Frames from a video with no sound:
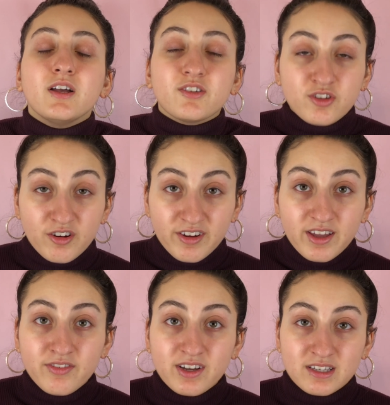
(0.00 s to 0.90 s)
Sorry
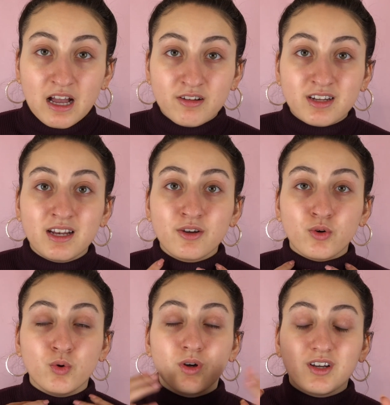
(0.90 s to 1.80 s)
if I sound a
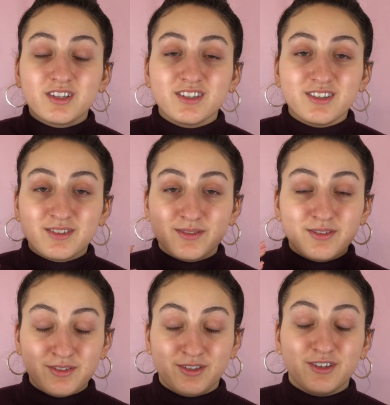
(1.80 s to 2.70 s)
little
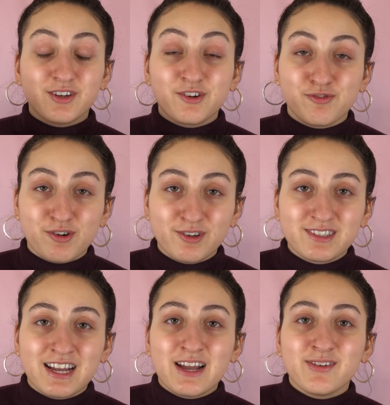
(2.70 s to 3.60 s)

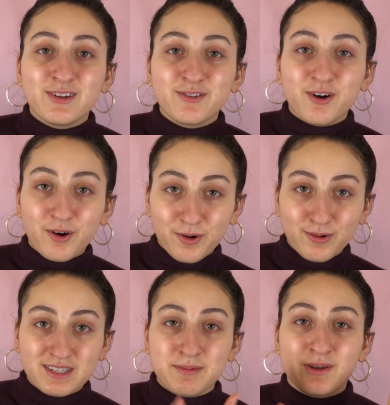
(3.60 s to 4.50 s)
gross. I have a little
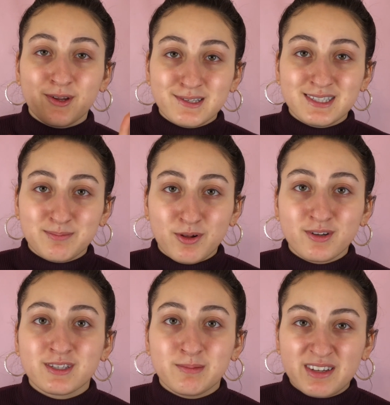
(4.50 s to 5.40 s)
cold and my nose is
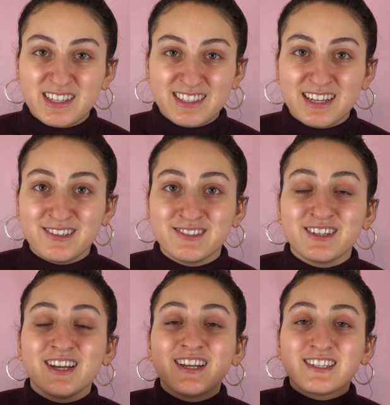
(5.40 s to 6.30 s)
blocked, so I'm gonna sound
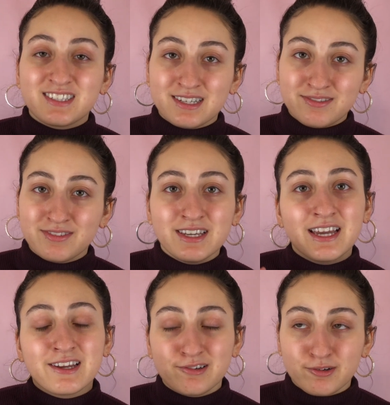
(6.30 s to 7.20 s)

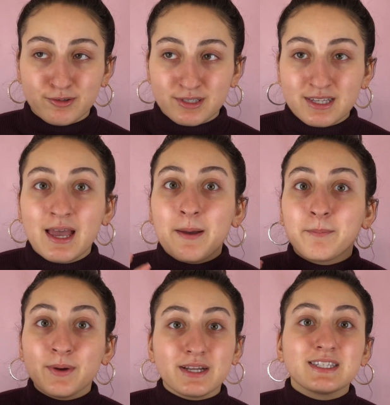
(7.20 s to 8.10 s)
stuffy and gross.
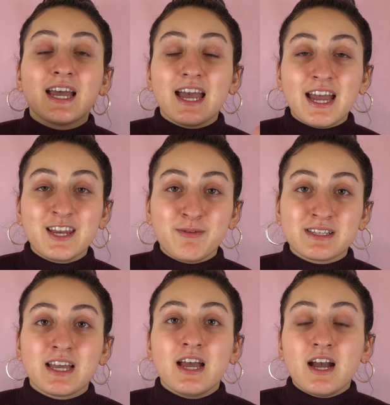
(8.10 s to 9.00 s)
But
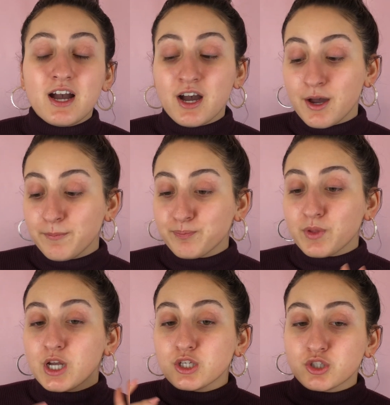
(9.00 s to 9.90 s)
anyways,
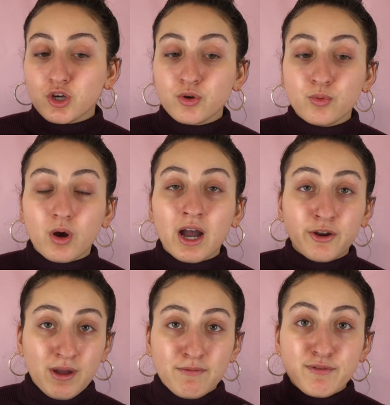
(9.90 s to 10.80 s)
so I
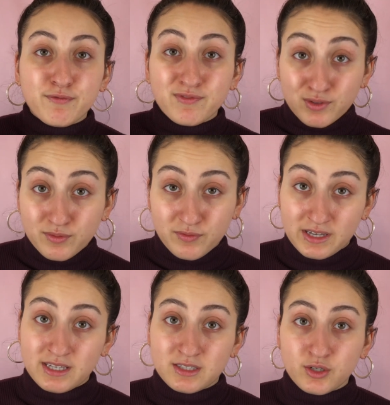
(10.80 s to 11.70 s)
don't have a full
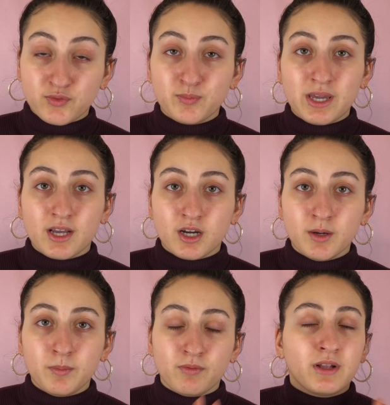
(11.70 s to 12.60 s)
face of
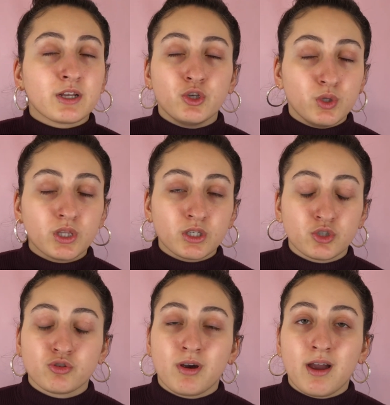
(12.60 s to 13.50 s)
makeup of like new things
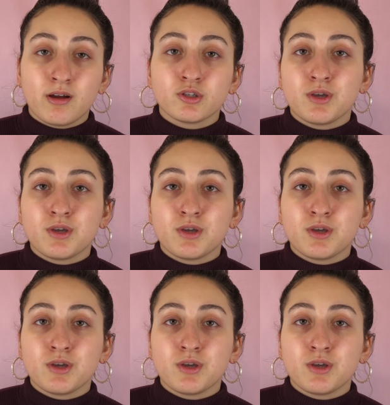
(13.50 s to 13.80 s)
to try out.